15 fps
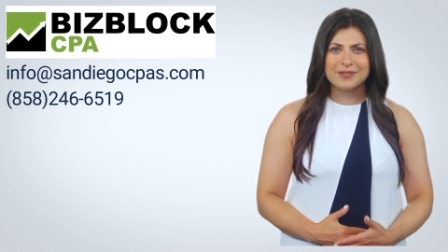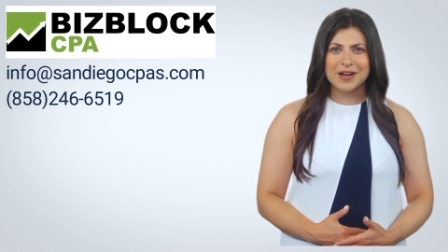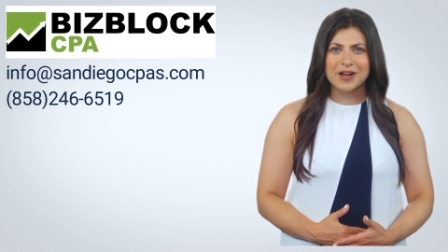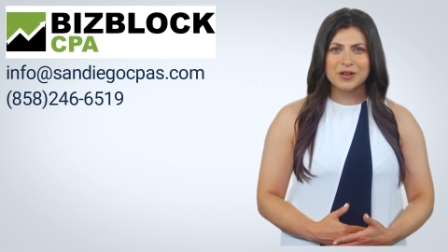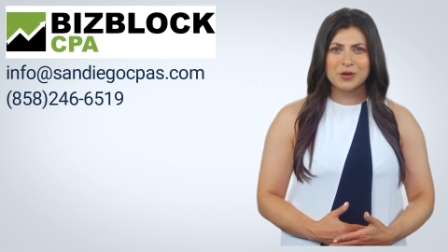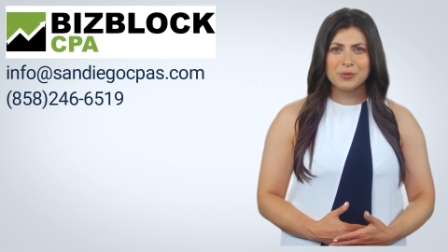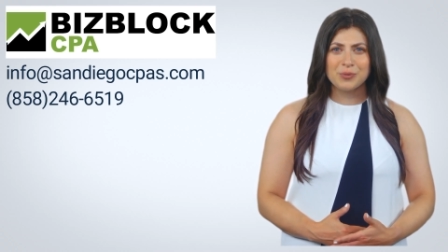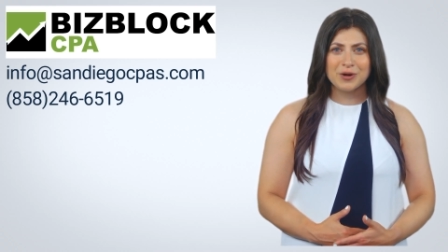
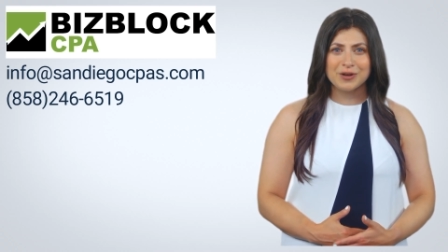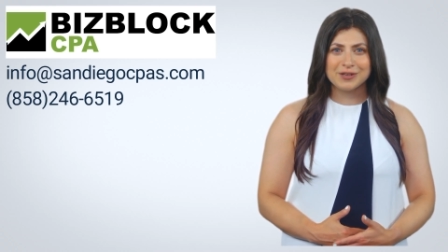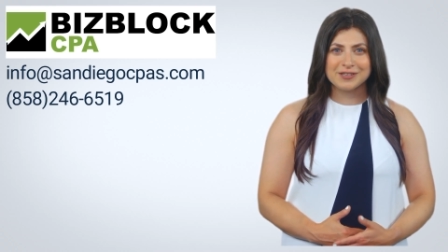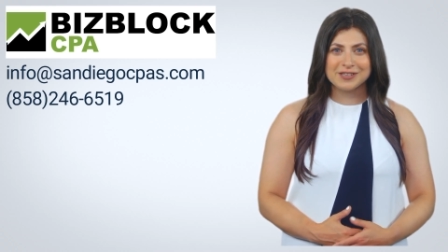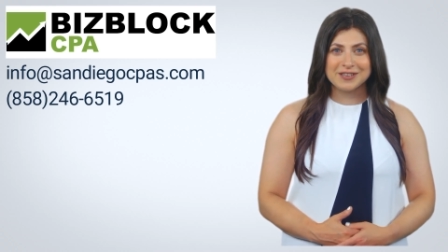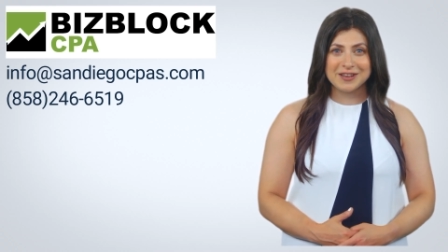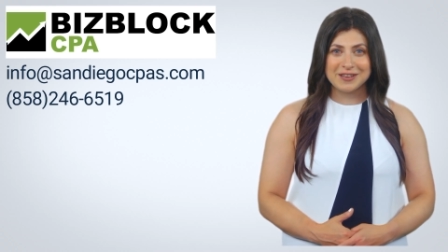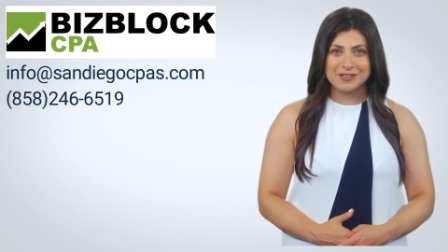Are your
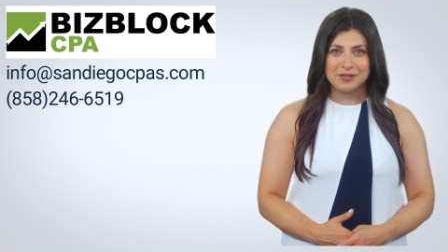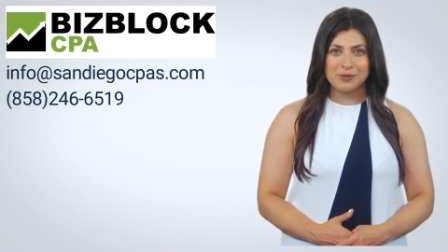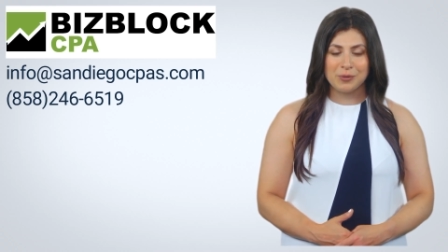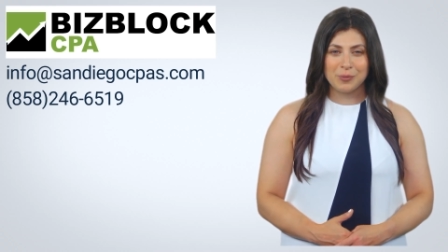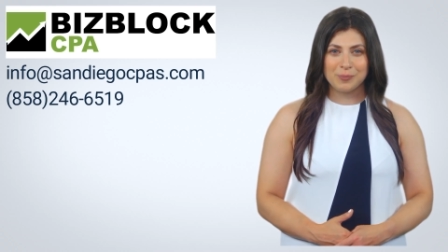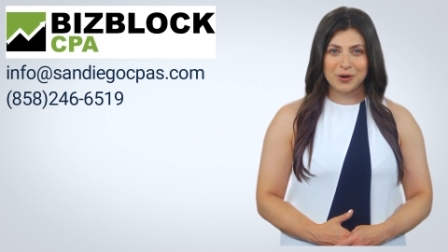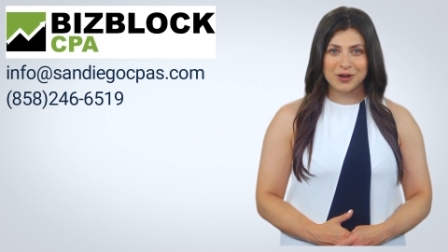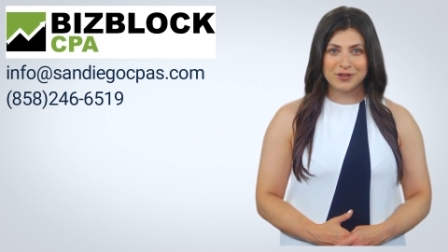workers an
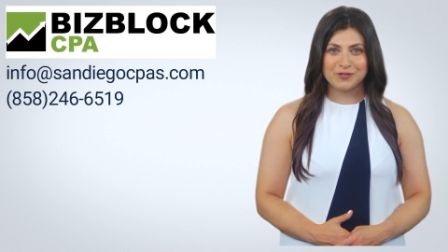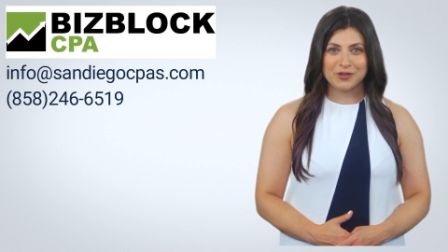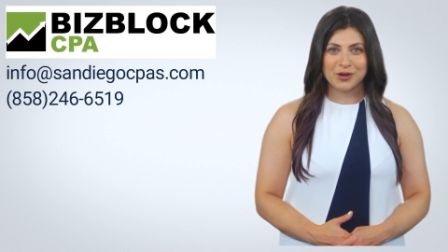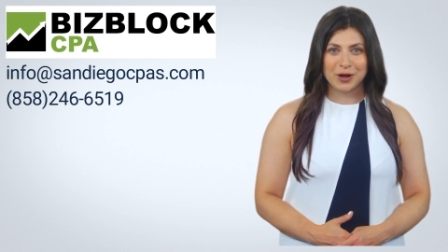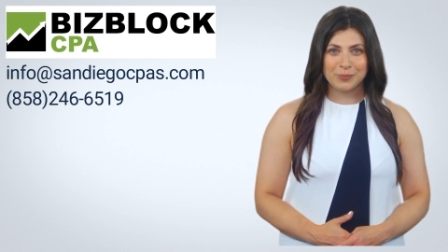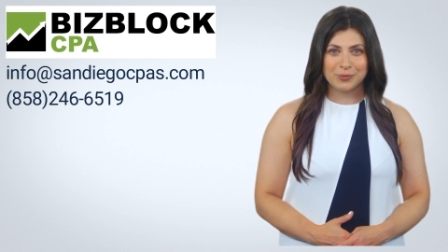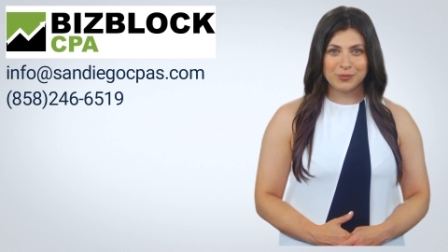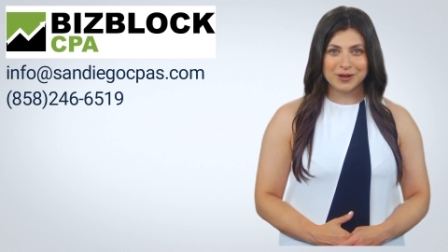integral part of
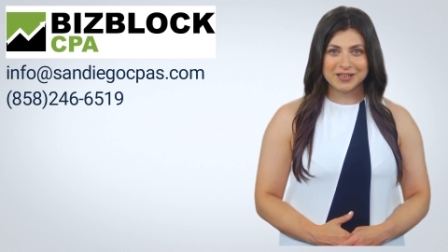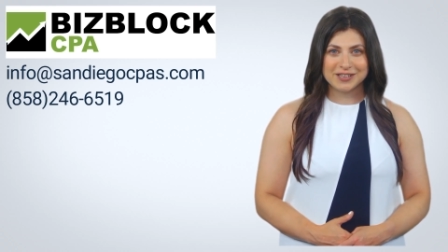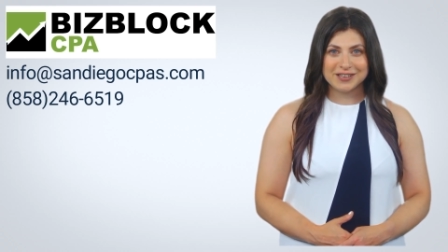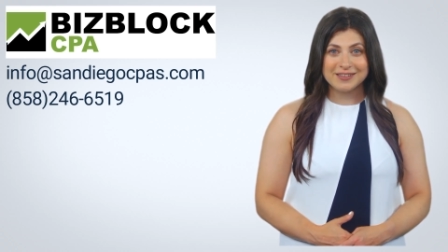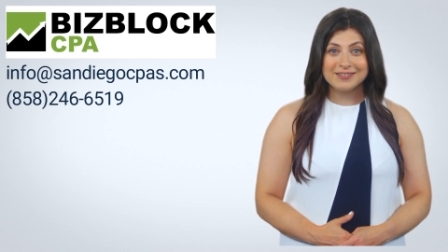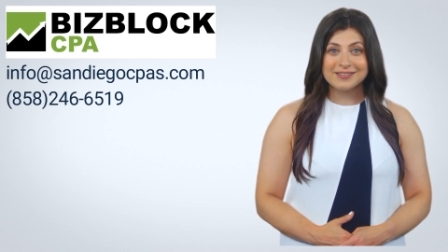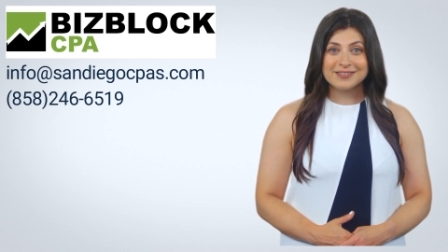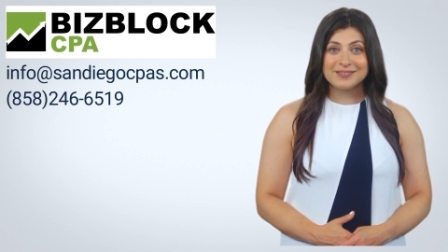your
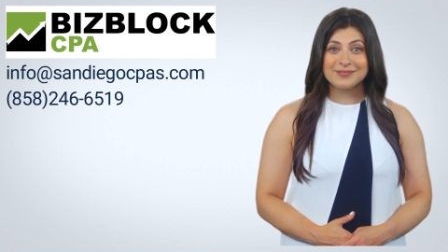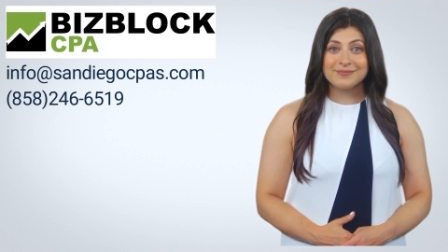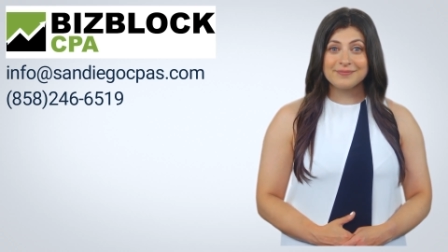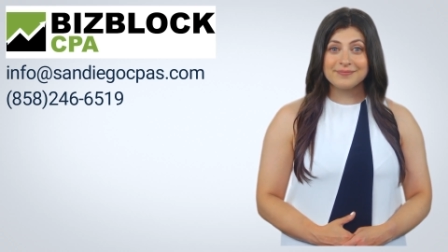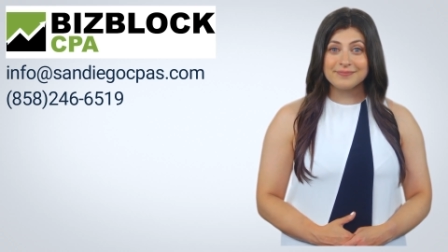operations?